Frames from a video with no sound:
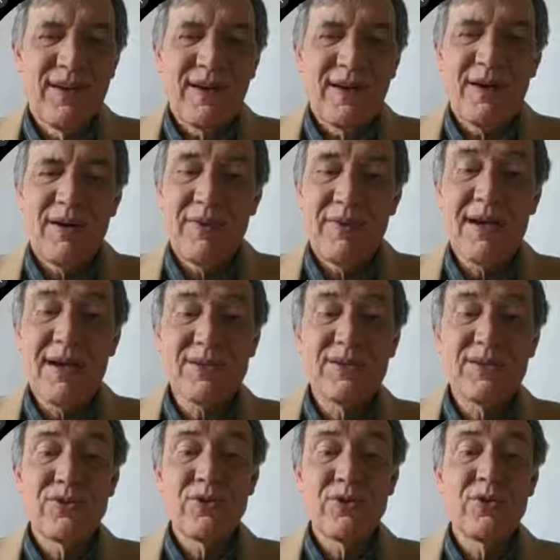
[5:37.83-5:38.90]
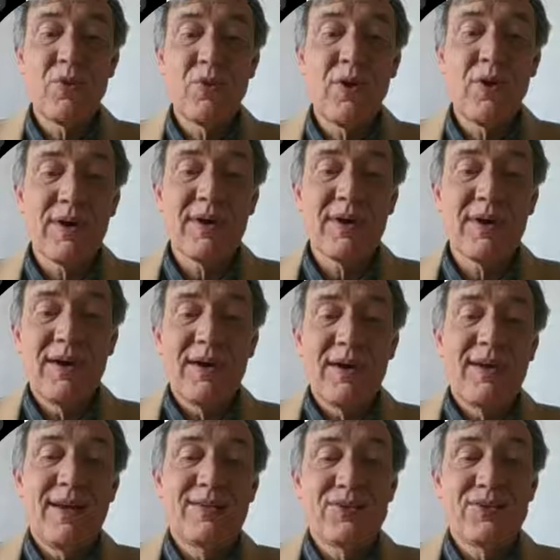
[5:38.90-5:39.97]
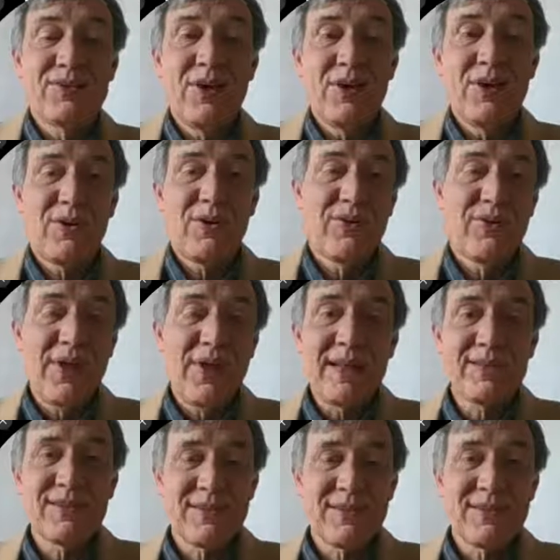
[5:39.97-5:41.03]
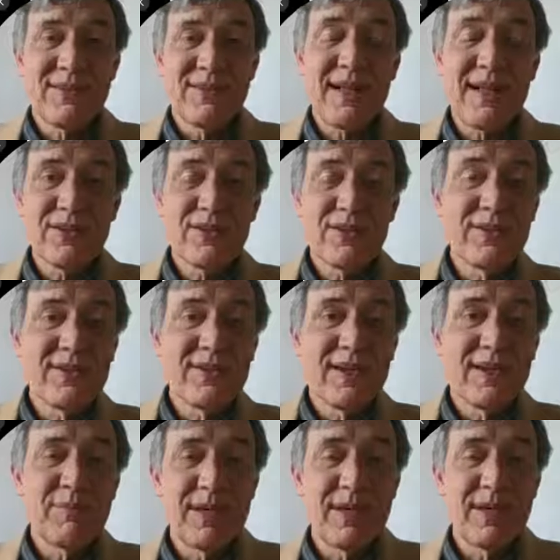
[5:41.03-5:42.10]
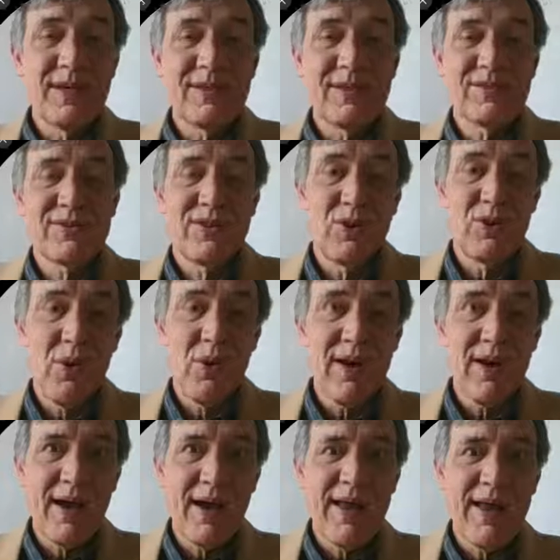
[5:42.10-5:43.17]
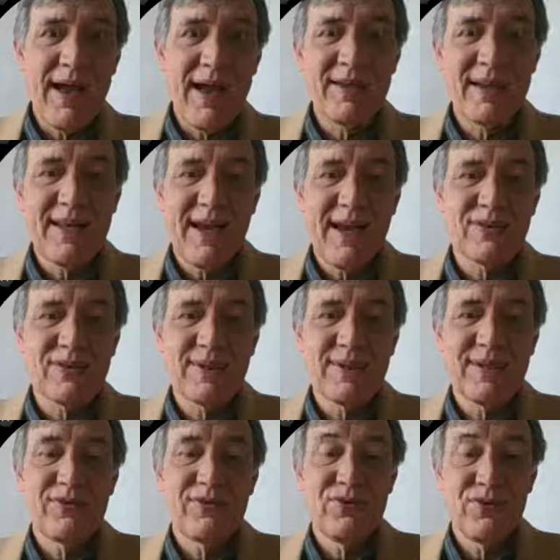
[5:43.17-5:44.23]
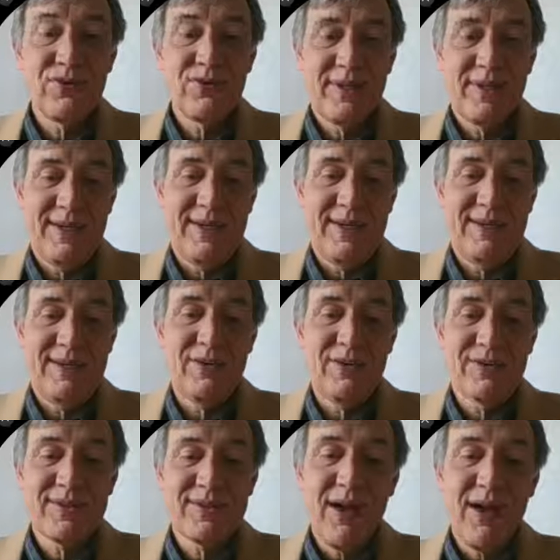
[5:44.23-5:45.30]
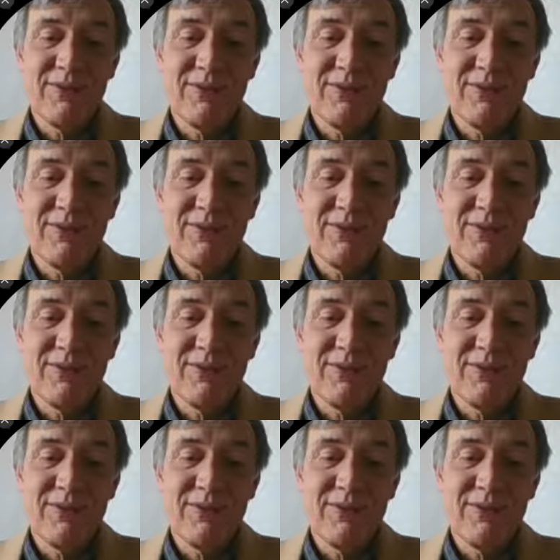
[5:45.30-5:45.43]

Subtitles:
They actually do the work, and so that's a good thing because you're not having to actually do it yourself.